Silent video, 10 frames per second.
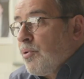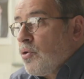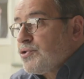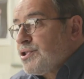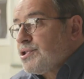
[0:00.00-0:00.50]

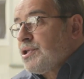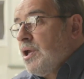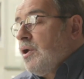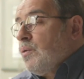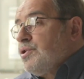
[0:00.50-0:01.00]
process
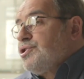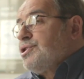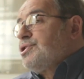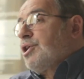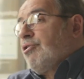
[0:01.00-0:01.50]
which
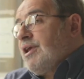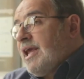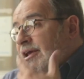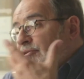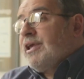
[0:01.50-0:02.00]
is
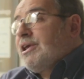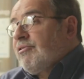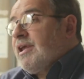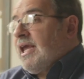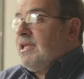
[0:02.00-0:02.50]

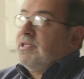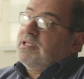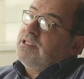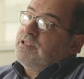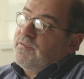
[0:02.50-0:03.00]

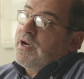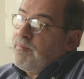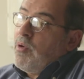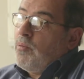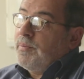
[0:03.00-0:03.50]
recreated in the very
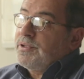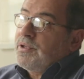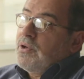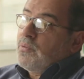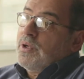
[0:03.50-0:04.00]
moment
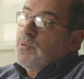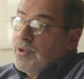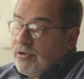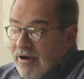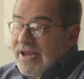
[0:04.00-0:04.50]
when
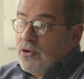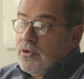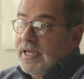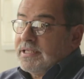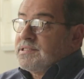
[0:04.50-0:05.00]
we
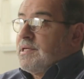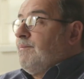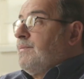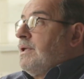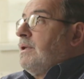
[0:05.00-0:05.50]
recollect
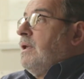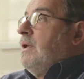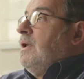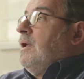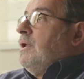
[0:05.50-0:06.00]
something.
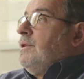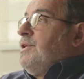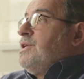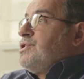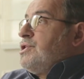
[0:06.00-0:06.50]

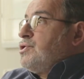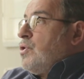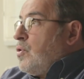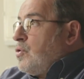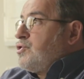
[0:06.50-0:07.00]
This is
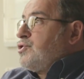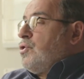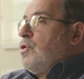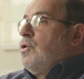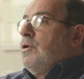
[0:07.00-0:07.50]

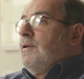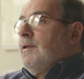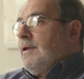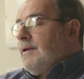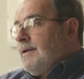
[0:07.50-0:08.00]
also
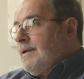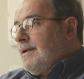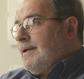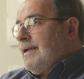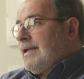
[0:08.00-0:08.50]

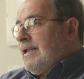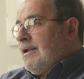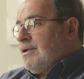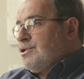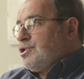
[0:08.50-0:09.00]

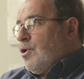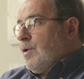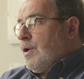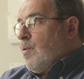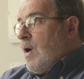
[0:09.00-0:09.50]
clearly
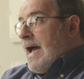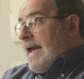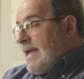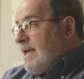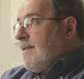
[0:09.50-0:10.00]
showing
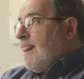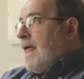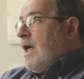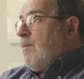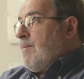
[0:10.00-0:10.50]
why
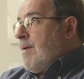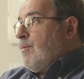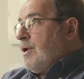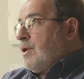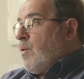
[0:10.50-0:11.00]
our
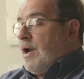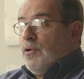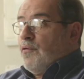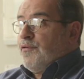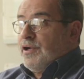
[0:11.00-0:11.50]
memory quite
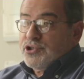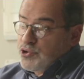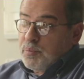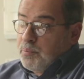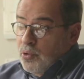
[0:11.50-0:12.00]
often is
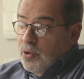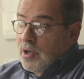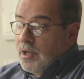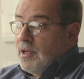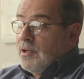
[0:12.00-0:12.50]
so
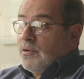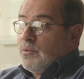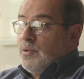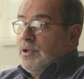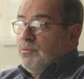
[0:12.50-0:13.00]
poor.
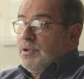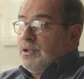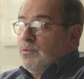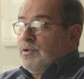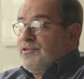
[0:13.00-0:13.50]
We
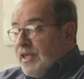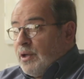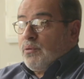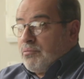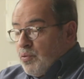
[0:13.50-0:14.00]

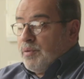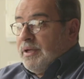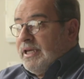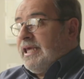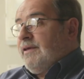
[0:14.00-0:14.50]

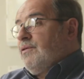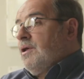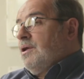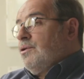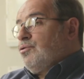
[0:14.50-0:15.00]
believe
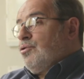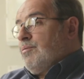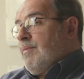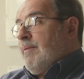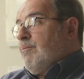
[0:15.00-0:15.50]
to
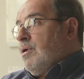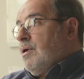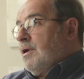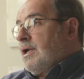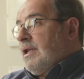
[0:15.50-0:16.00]

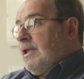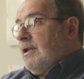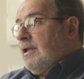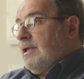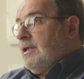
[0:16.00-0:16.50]
remember
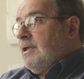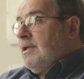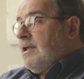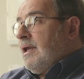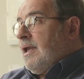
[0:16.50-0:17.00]
clearly,
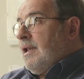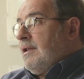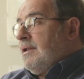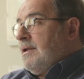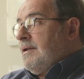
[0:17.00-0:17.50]
and